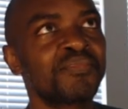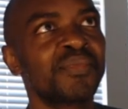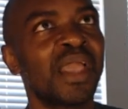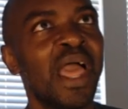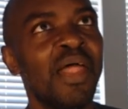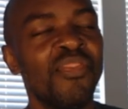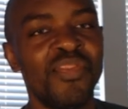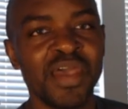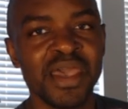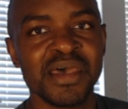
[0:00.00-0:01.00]
And
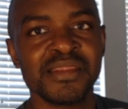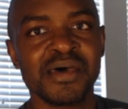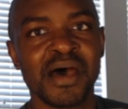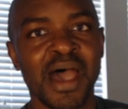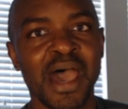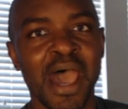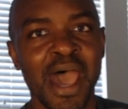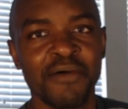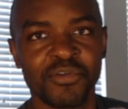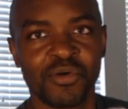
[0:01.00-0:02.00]
then
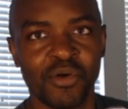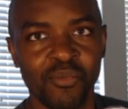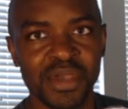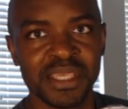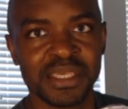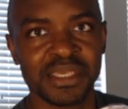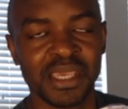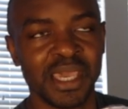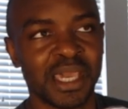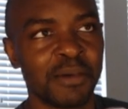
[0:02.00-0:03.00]
after a week,
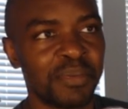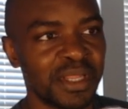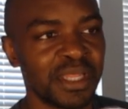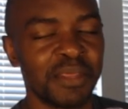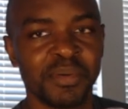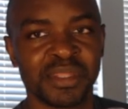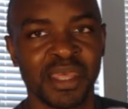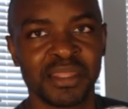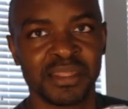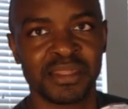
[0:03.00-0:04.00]
it completely
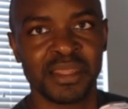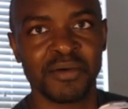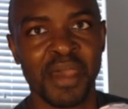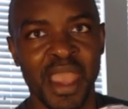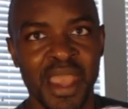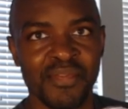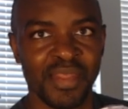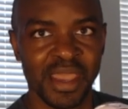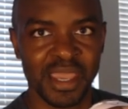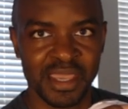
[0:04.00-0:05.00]
possesses them, and
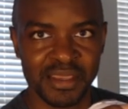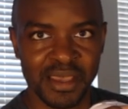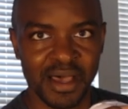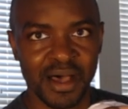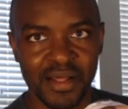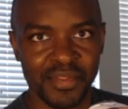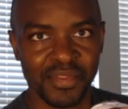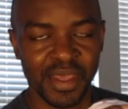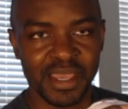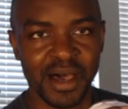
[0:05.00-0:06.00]
they
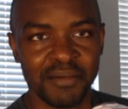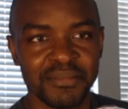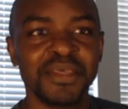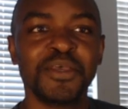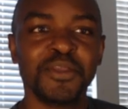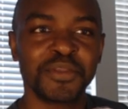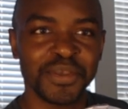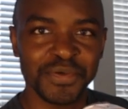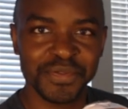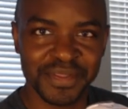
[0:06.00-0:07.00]
to
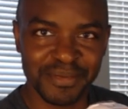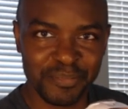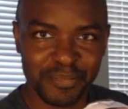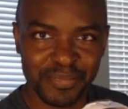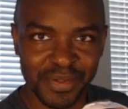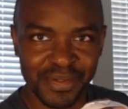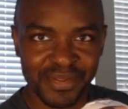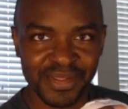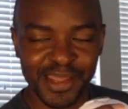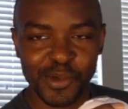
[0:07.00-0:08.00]
use the
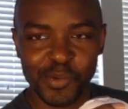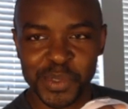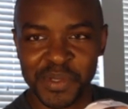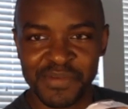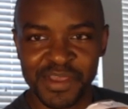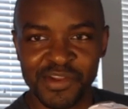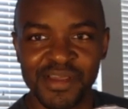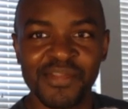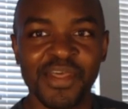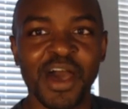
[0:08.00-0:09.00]
language of the
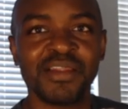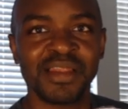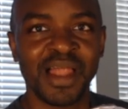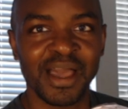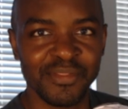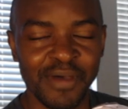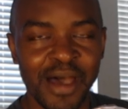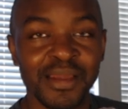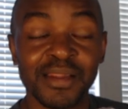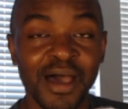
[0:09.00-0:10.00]
internet, they
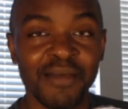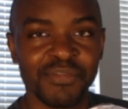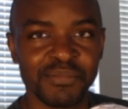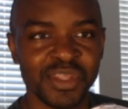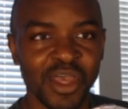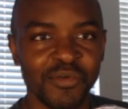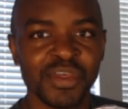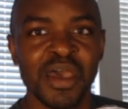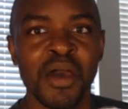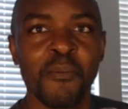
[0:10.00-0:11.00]
unalive themselves.
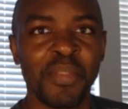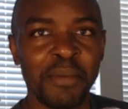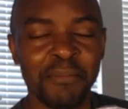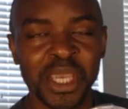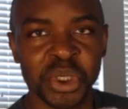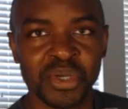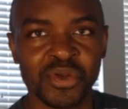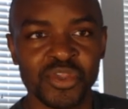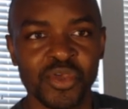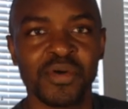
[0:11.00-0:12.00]
But they make sure to
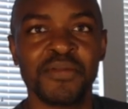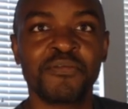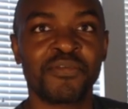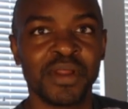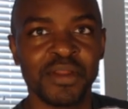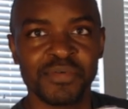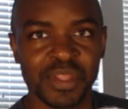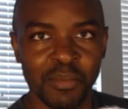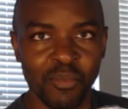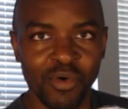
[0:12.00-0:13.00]
do it in front of
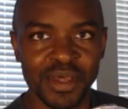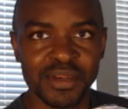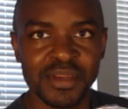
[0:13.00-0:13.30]
someone.